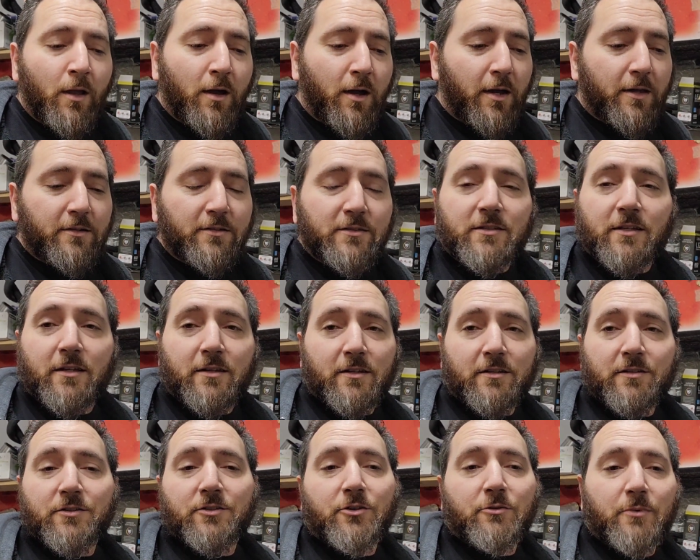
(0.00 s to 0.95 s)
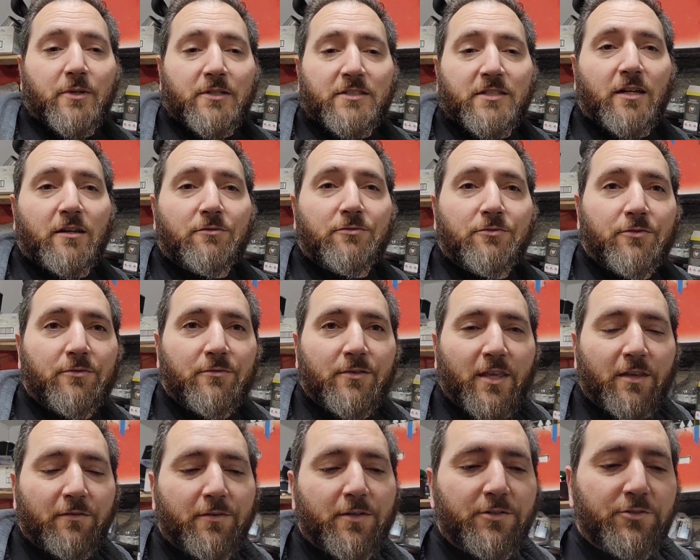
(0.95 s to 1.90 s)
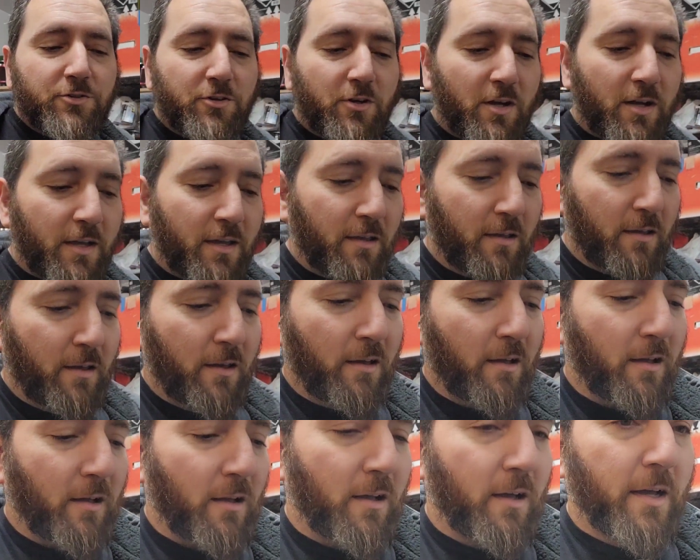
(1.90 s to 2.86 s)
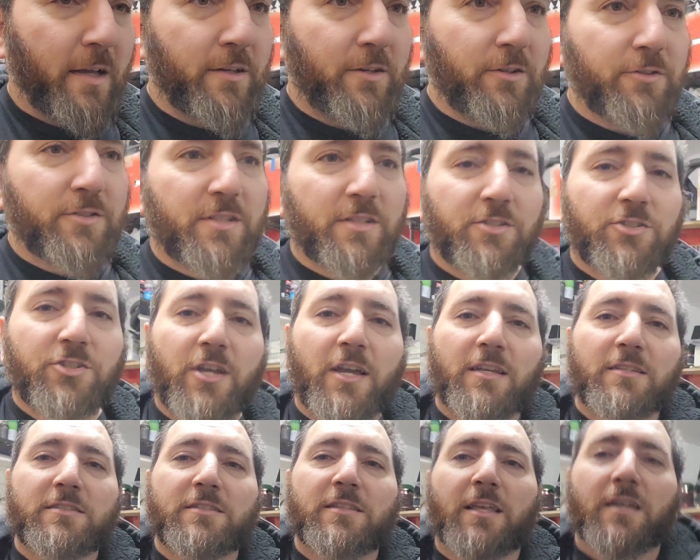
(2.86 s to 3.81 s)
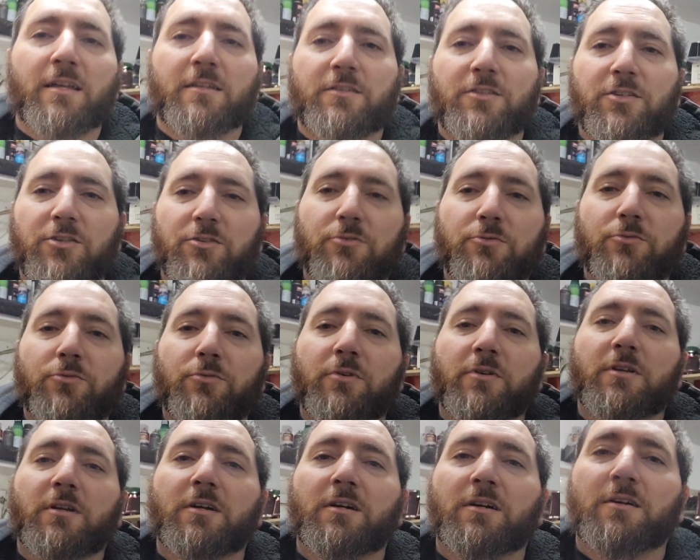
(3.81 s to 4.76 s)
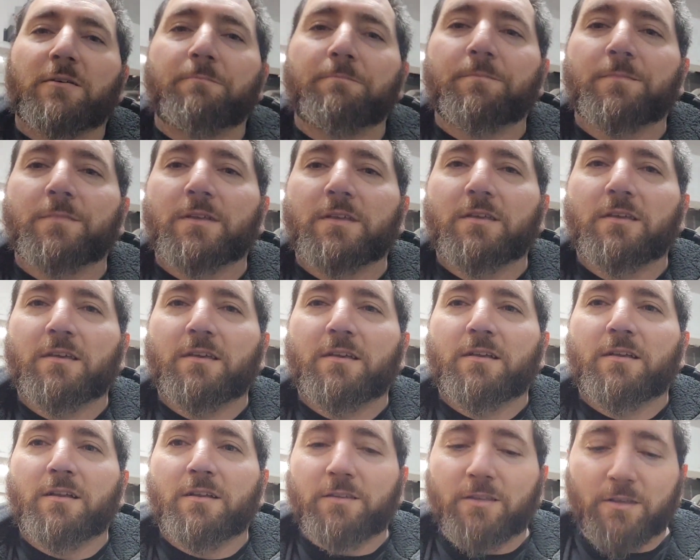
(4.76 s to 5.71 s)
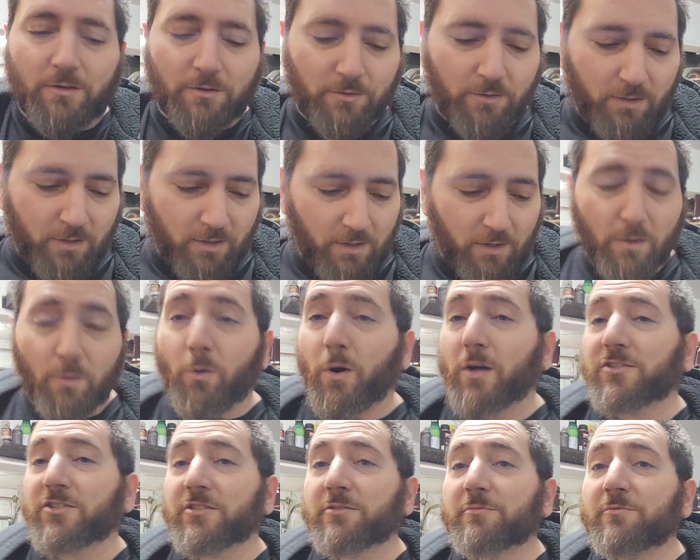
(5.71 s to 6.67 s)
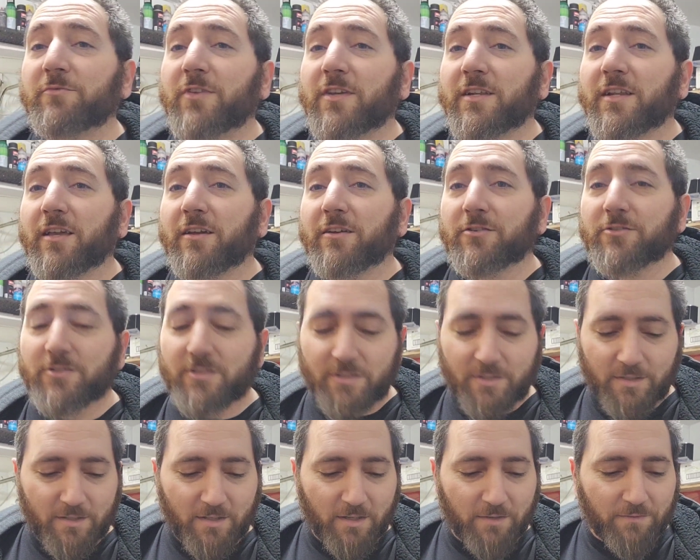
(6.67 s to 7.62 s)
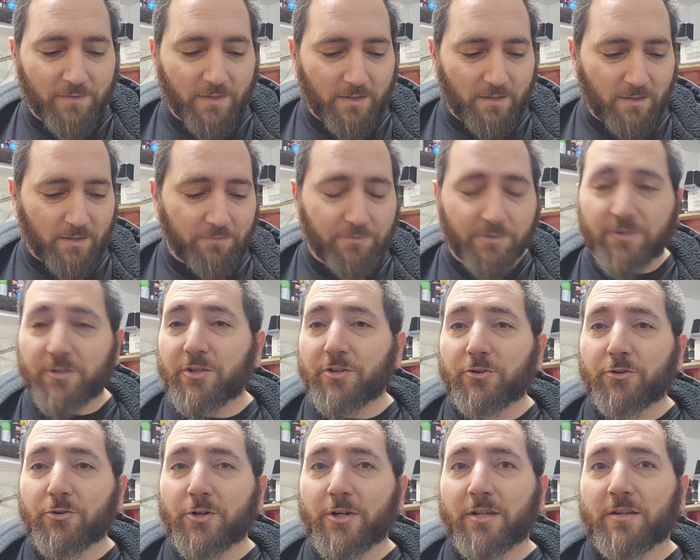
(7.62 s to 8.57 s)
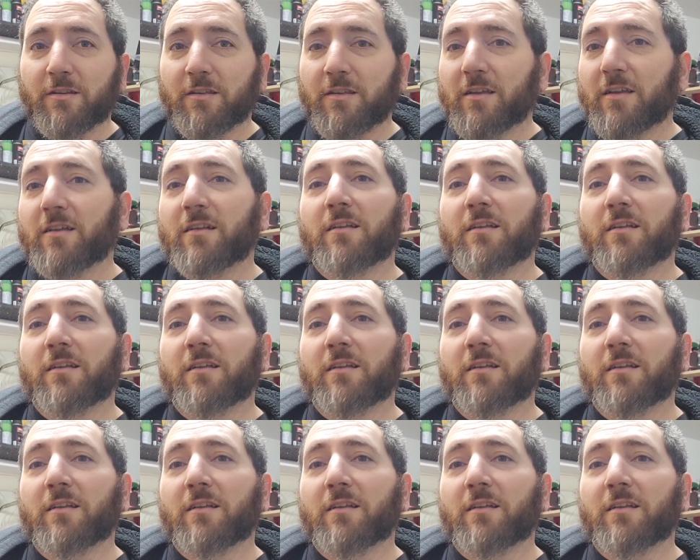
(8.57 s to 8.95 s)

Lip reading: I decided to do it myself, give it a try. I do suggest that you you know, watch some videos if you're new to it,